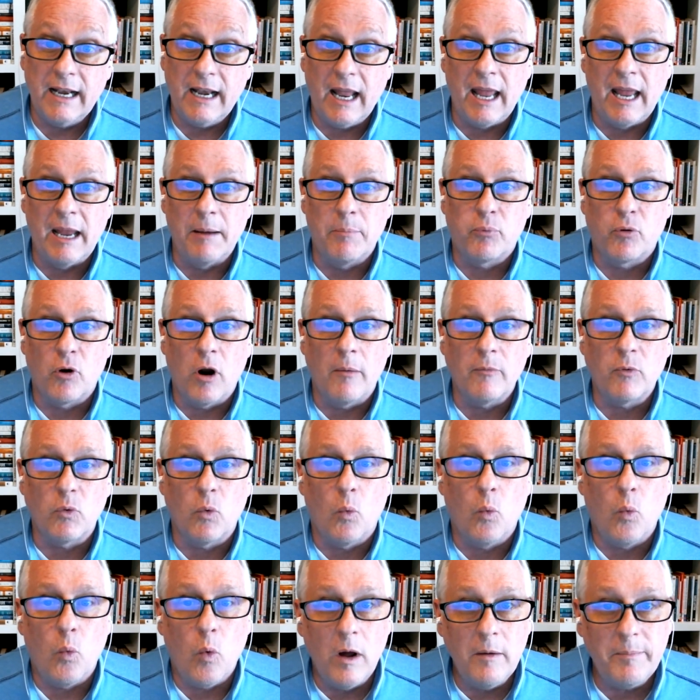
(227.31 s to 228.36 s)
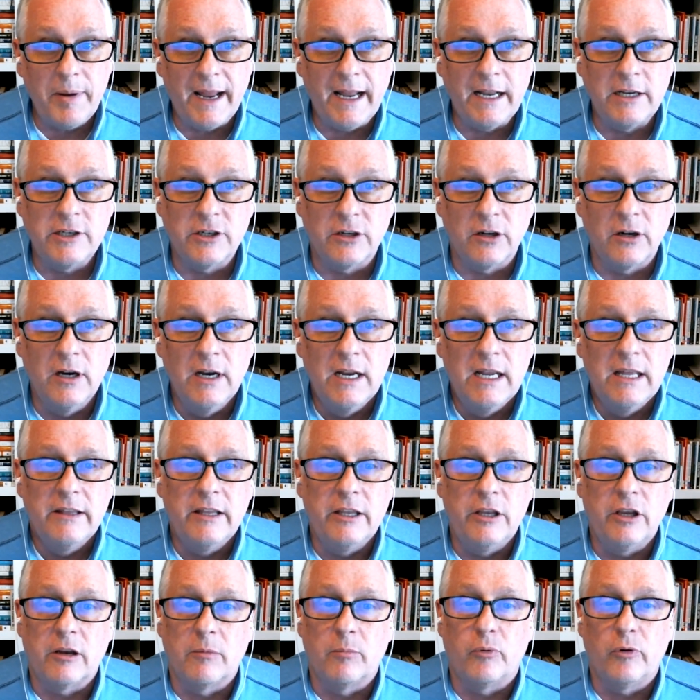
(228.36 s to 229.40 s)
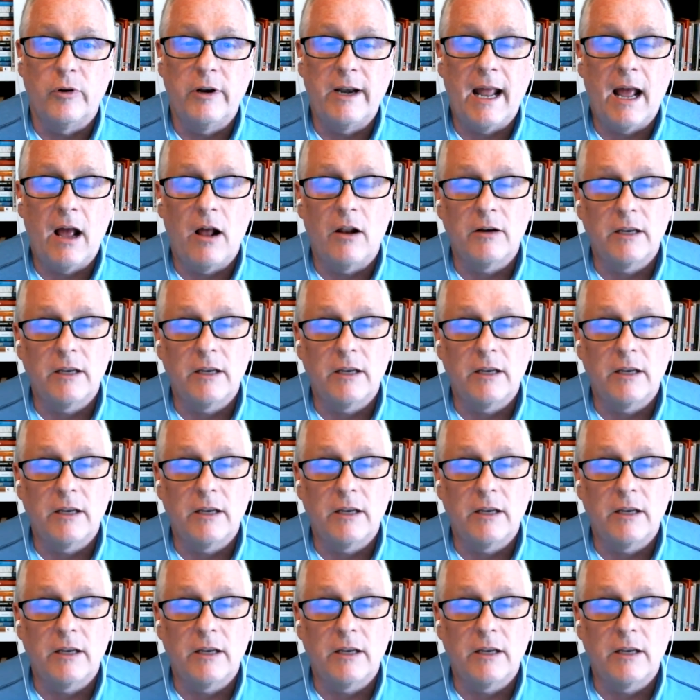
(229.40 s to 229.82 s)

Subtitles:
a prompt one-pager that you can print out,